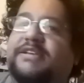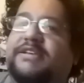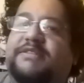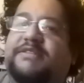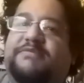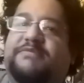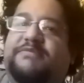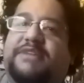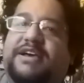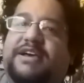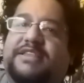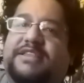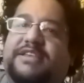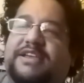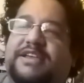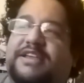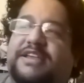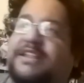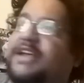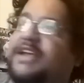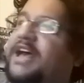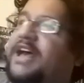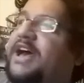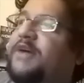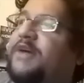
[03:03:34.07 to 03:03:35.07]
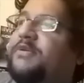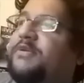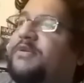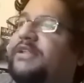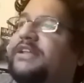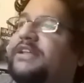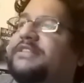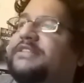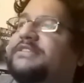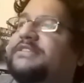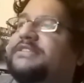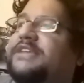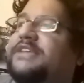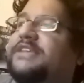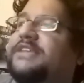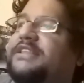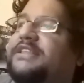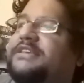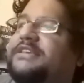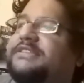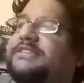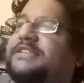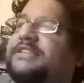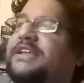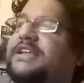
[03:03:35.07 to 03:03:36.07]
By then, I would like to say
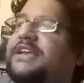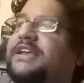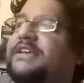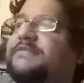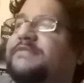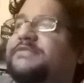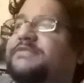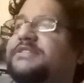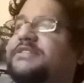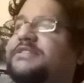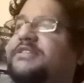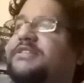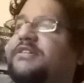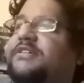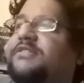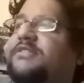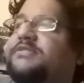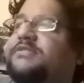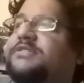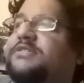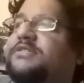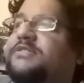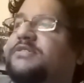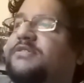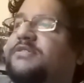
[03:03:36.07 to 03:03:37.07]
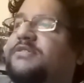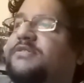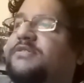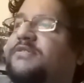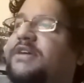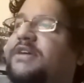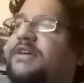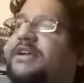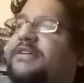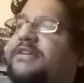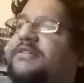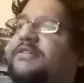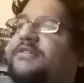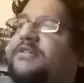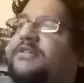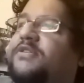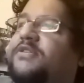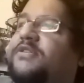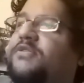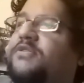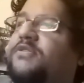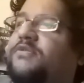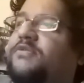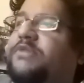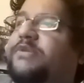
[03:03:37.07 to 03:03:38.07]
these names to those who
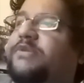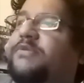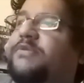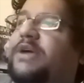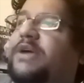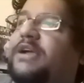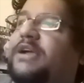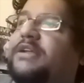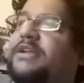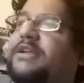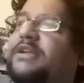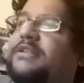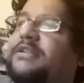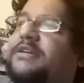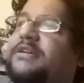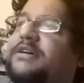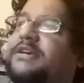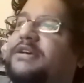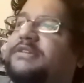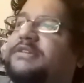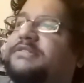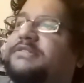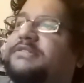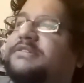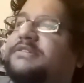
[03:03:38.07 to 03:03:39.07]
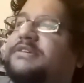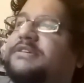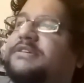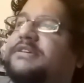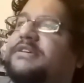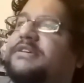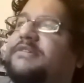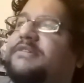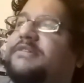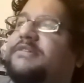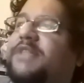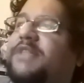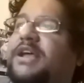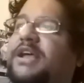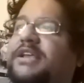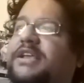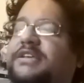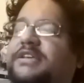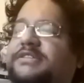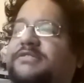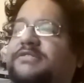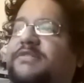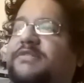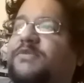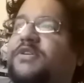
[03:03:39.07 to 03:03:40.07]
we recognize in Black
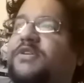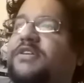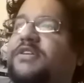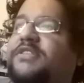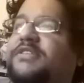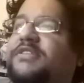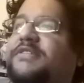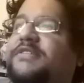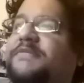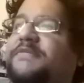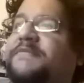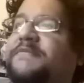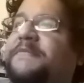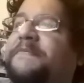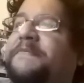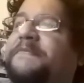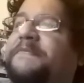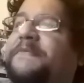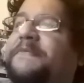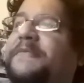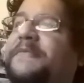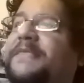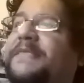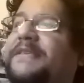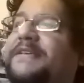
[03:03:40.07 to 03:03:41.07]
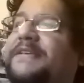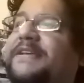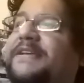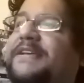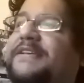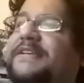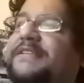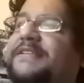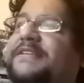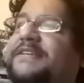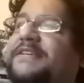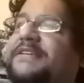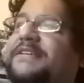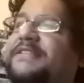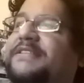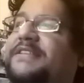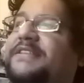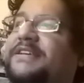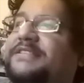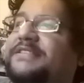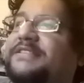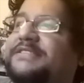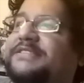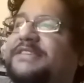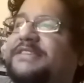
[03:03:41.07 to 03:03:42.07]
History Month. Okay.
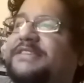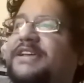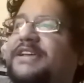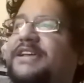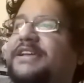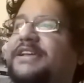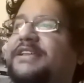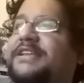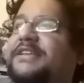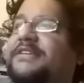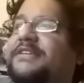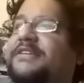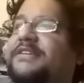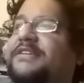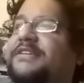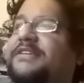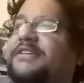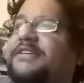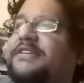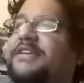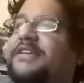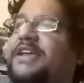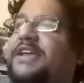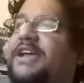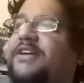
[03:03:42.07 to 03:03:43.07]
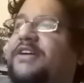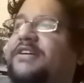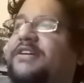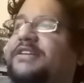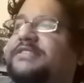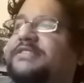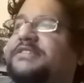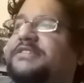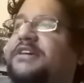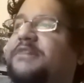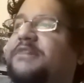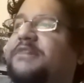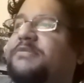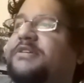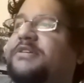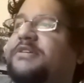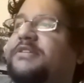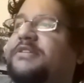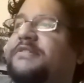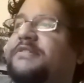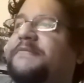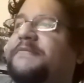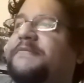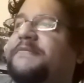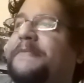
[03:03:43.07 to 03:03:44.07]
Let's say Harriet Tubman,
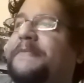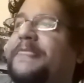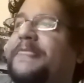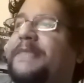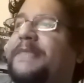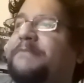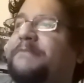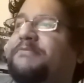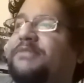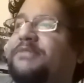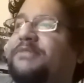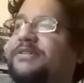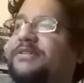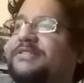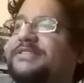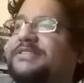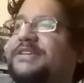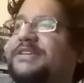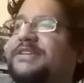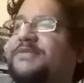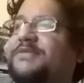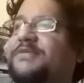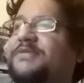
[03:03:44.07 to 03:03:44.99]
Booker T.